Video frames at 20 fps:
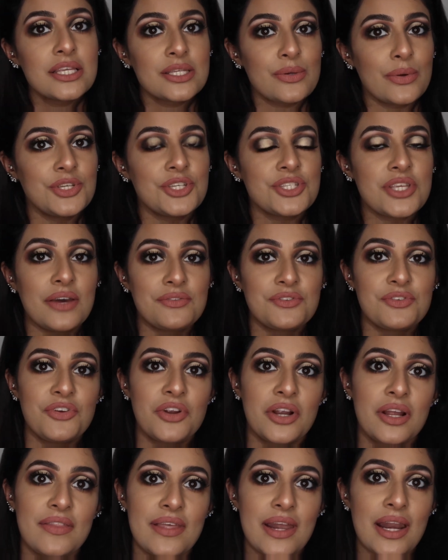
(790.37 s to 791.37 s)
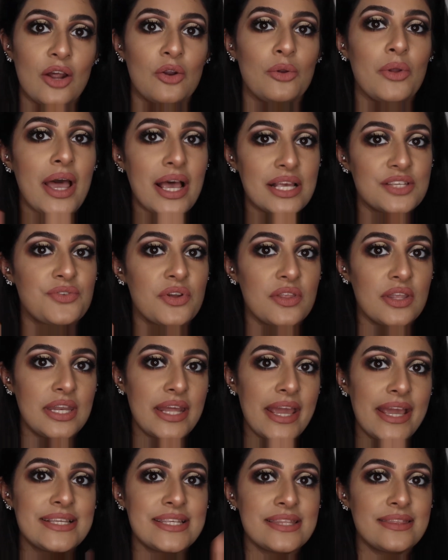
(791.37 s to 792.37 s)
So I just have to figure that out. As for the
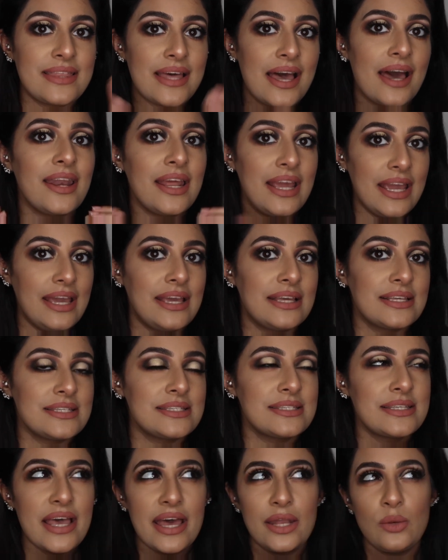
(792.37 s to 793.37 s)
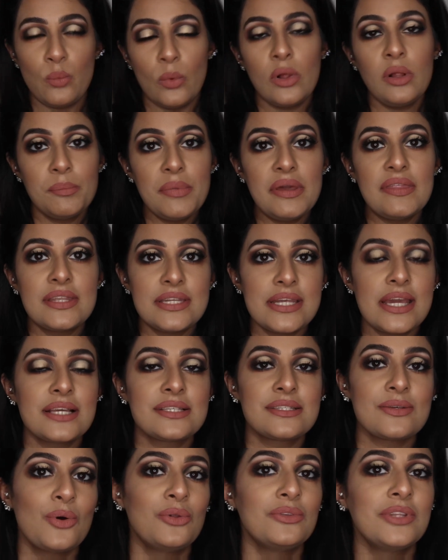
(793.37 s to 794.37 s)
days, that is and will be the
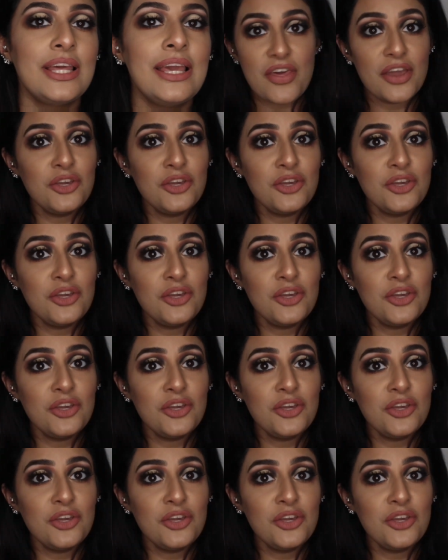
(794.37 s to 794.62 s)
days only.